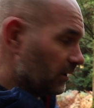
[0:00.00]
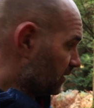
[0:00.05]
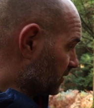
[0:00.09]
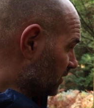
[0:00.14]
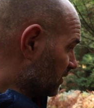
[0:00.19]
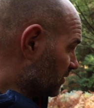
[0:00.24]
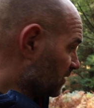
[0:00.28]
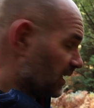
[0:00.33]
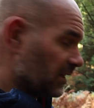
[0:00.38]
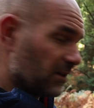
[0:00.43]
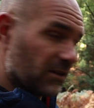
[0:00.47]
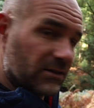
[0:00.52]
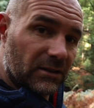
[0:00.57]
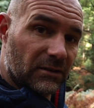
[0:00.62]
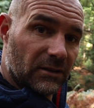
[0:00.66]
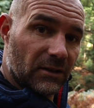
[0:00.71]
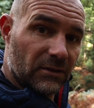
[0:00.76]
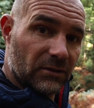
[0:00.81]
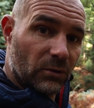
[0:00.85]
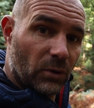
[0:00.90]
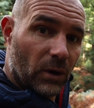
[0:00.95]
because I say
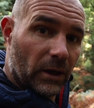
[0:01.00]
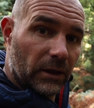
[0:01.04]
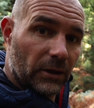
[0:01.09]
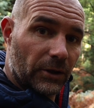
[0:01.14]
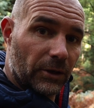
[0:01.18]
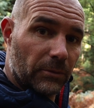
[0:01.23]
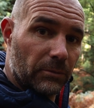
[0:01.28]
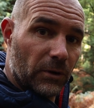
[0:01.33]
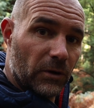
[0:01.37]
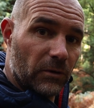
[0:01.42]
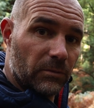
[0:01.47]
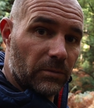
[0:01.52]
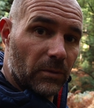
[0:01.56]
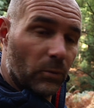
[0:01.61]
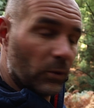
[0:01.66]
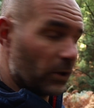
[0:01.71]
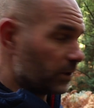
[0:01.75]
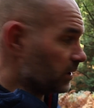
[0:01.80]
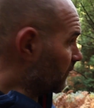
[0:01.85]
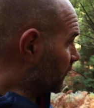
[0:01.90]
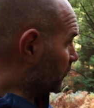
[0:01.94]
there's quite a lot of movement
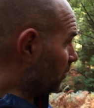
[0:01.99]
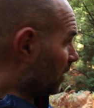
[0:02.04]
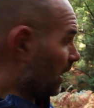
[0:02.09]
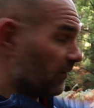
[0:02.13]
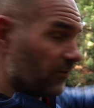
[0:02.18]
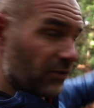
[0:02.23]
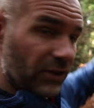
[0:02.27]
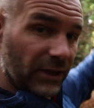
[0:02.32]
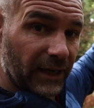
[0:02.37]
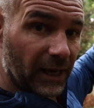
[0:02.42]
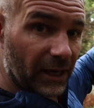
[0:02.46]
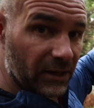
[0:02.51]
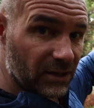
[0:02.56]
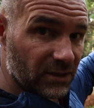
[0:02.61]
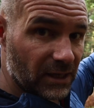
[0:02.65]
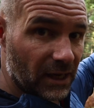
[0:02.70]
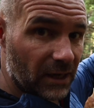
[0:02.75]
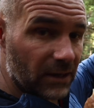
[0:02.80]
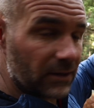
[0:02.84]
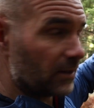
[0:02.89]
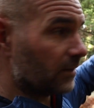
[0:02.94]
when you've got everything
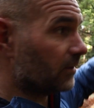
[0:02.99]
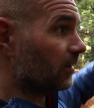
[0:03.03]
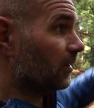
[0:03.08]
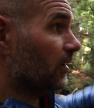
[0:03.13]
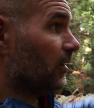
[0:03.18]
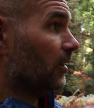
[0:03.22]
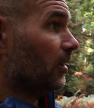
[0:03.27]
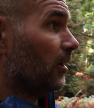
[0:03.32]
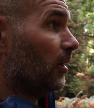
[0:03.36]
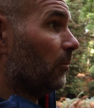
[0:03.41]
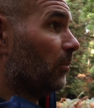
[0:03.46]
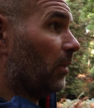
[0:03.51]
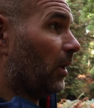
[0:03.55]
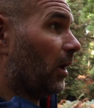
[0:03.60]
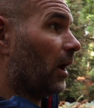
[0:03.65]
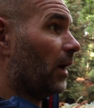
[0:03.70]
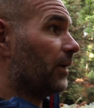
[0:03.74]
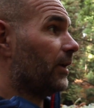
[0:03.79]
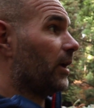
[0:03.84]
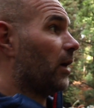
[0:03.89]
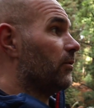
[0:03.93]
extended. But
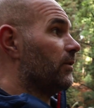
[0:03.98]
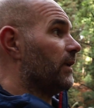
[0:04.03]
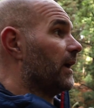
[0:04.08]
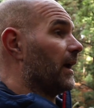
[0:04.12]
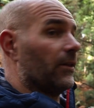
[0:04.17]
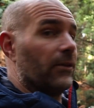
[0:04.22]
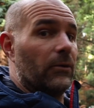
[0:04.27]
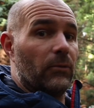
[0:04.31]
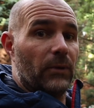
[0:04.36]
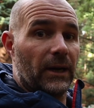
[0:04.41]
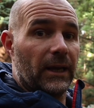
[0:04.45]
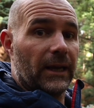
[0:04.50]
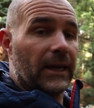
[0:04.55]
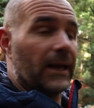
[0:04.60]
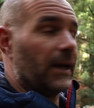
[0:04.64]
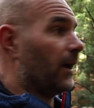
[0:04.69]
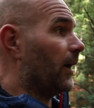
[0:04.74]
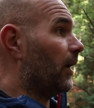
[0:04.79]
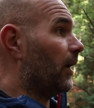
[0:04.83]
I know now that when I get